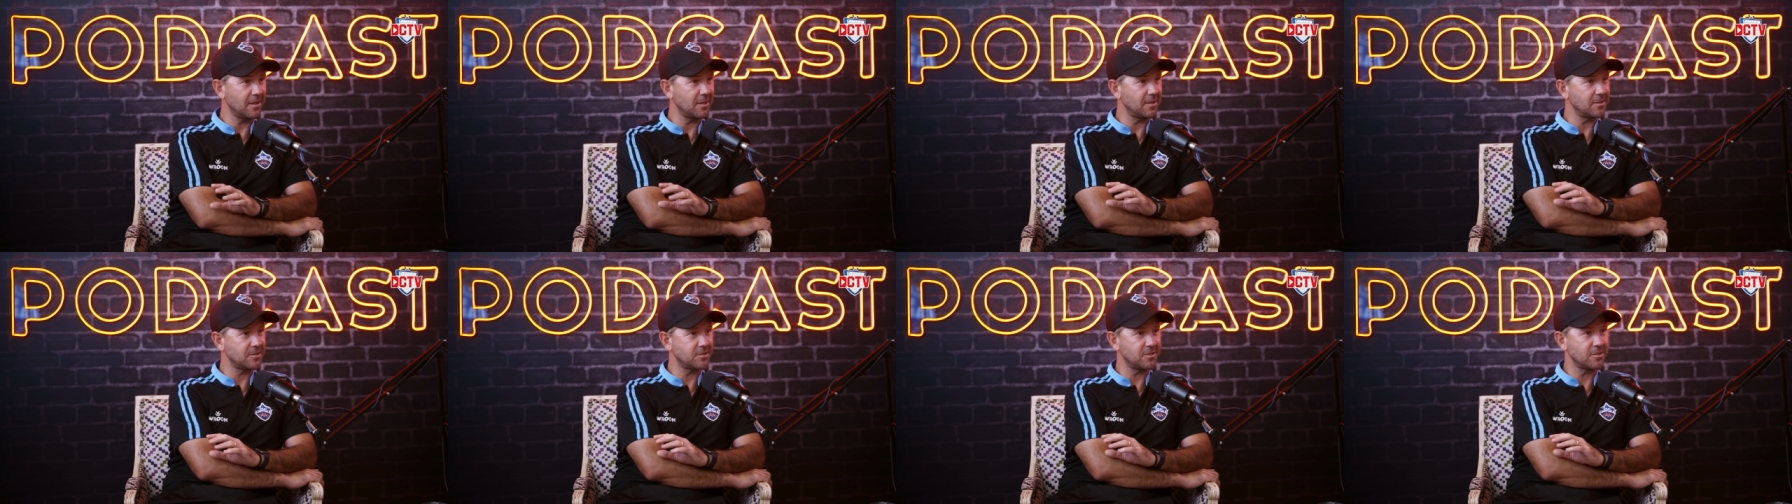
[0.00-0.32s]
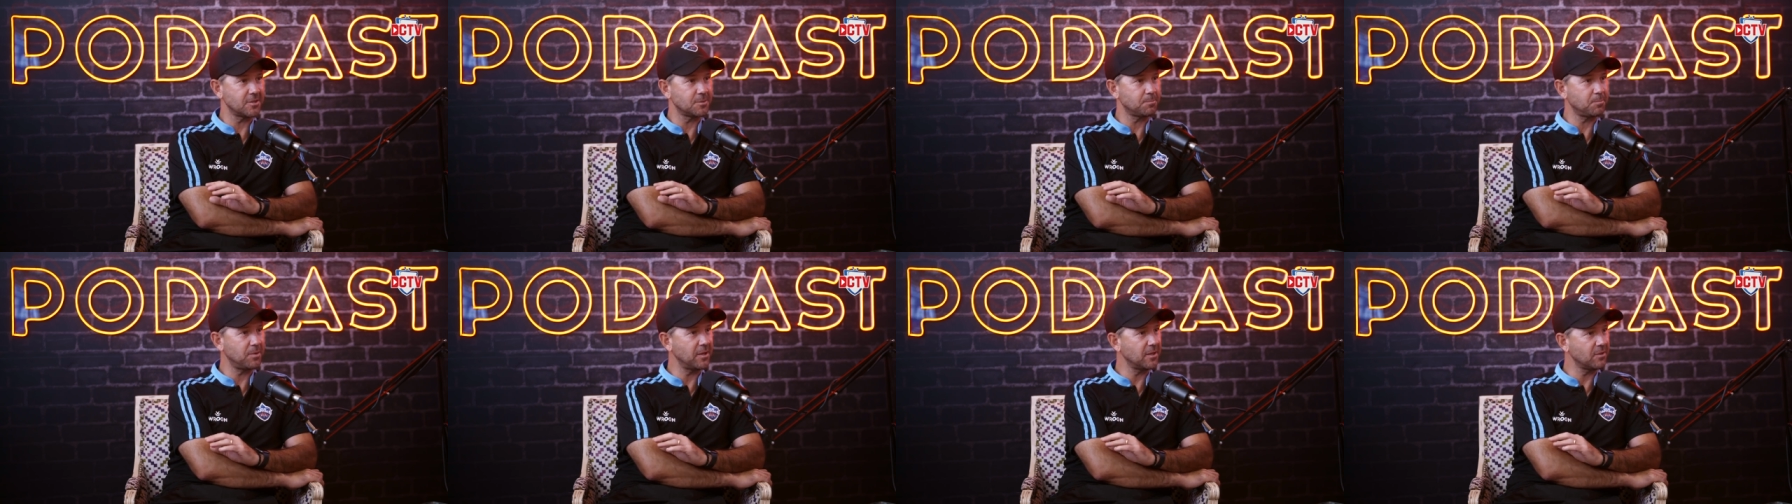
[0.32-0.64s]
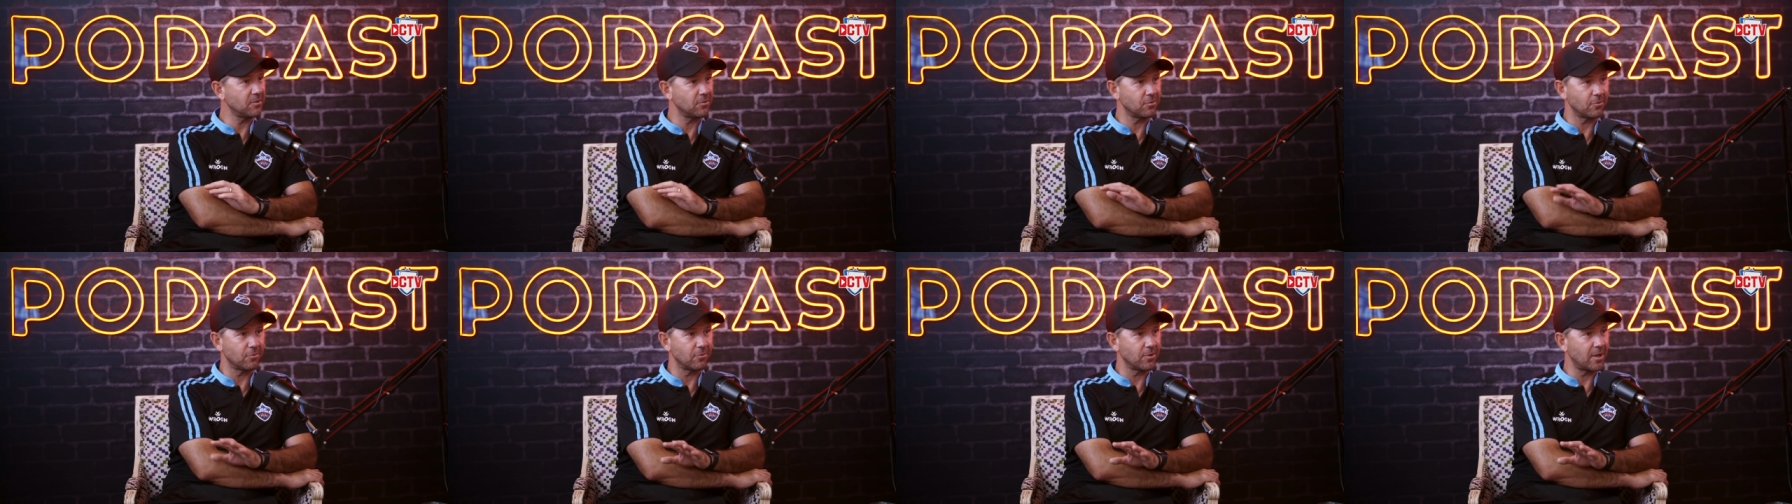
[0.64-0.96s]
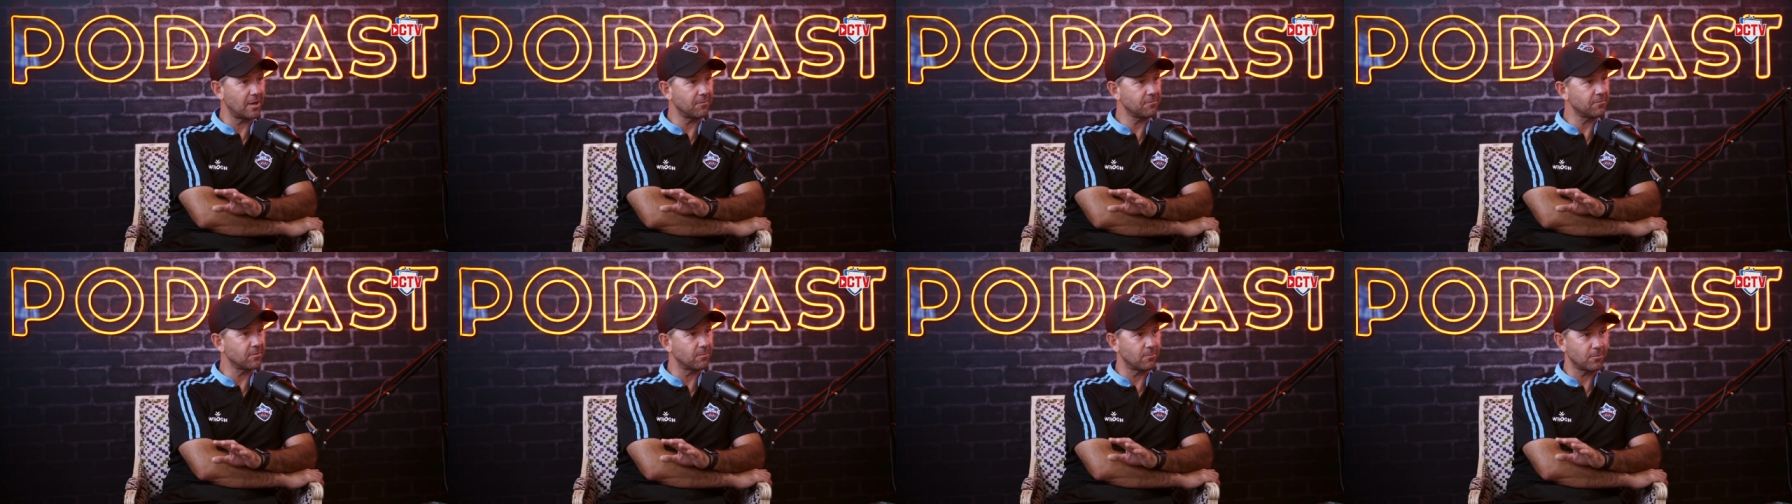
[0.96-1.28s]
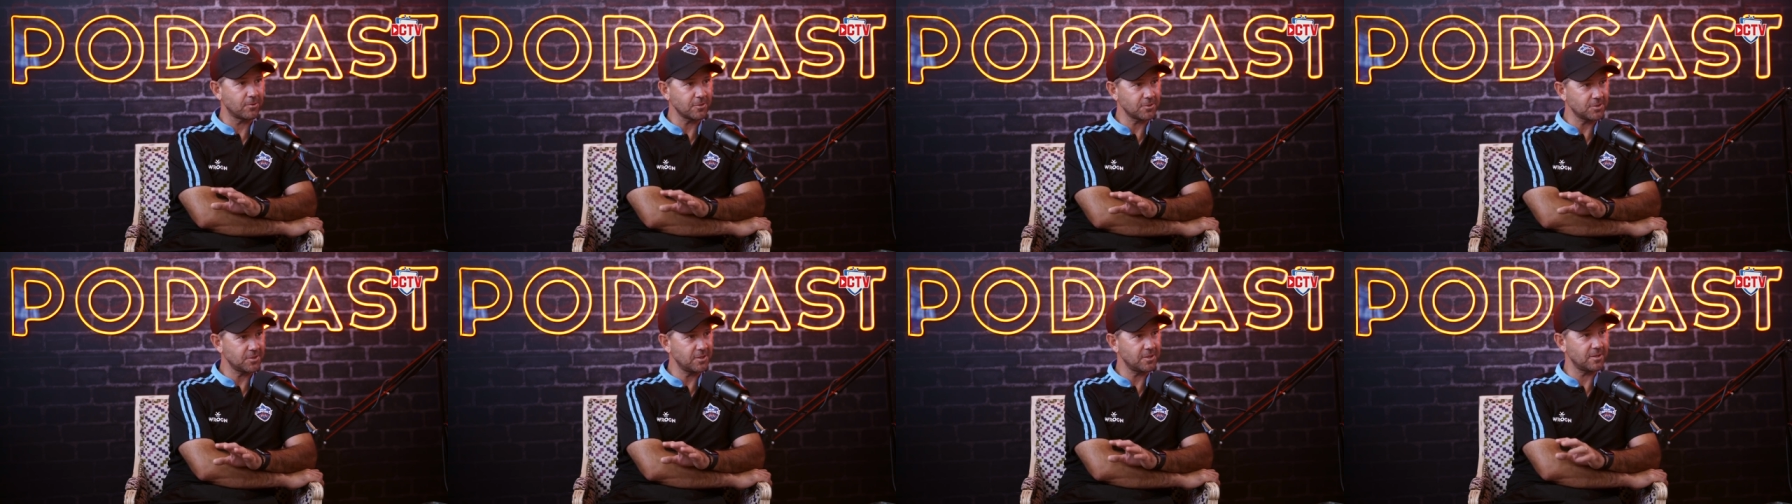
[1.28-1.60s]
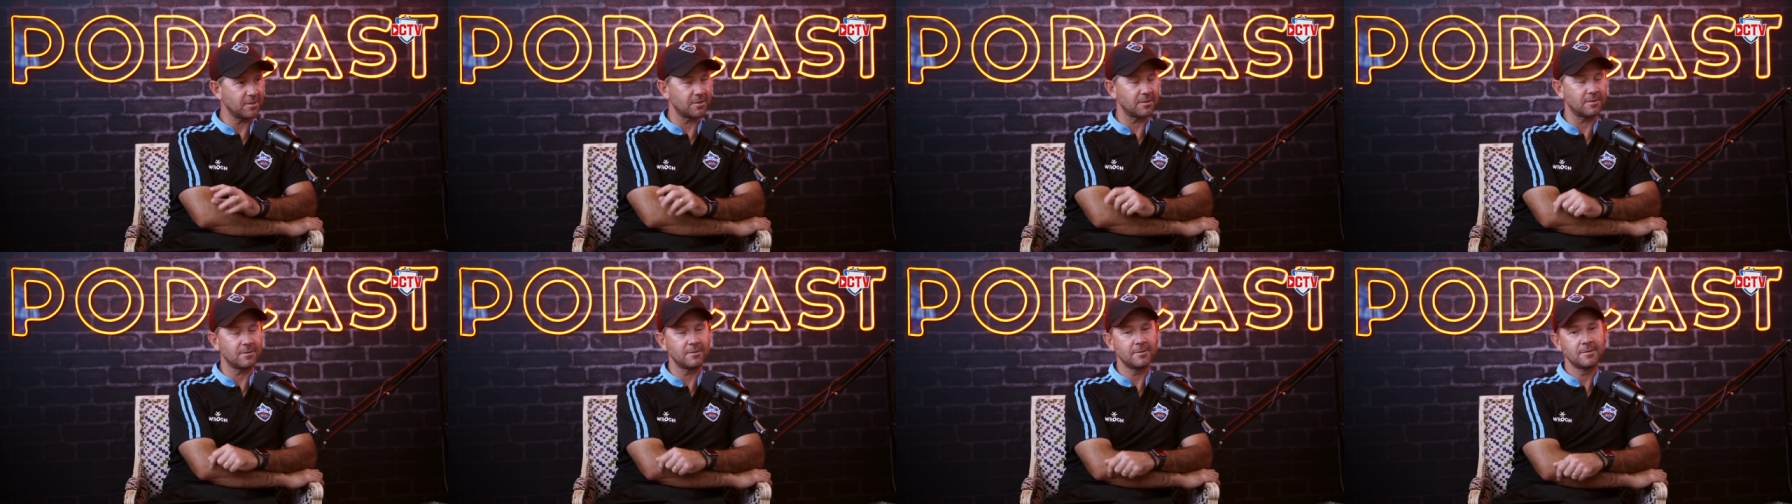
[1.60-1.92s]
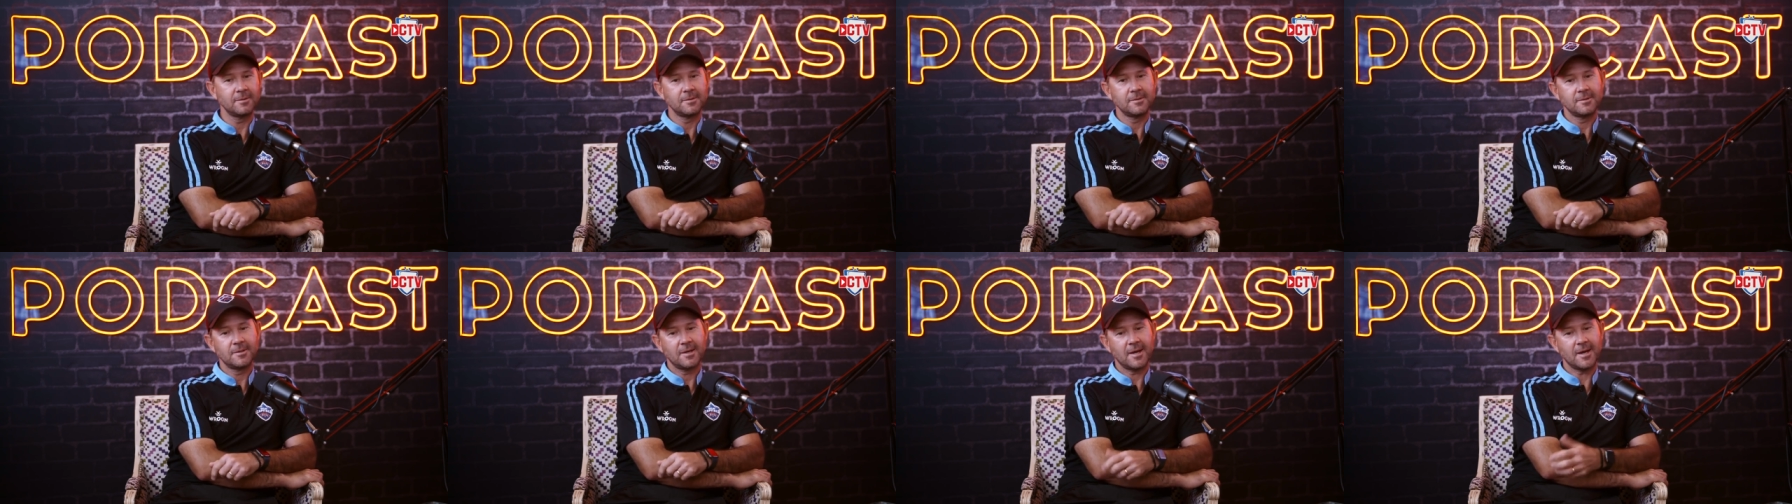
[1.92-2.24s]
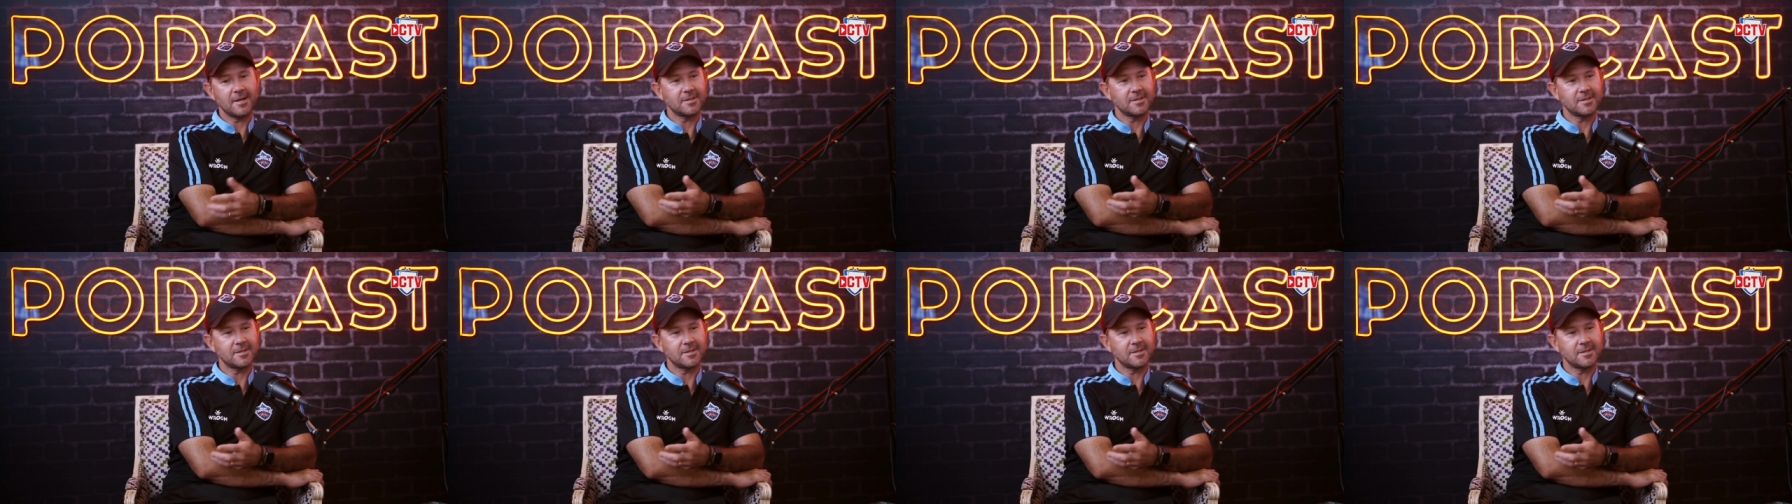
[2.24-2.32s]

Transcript: He's just picked it all up from watching, and yeah.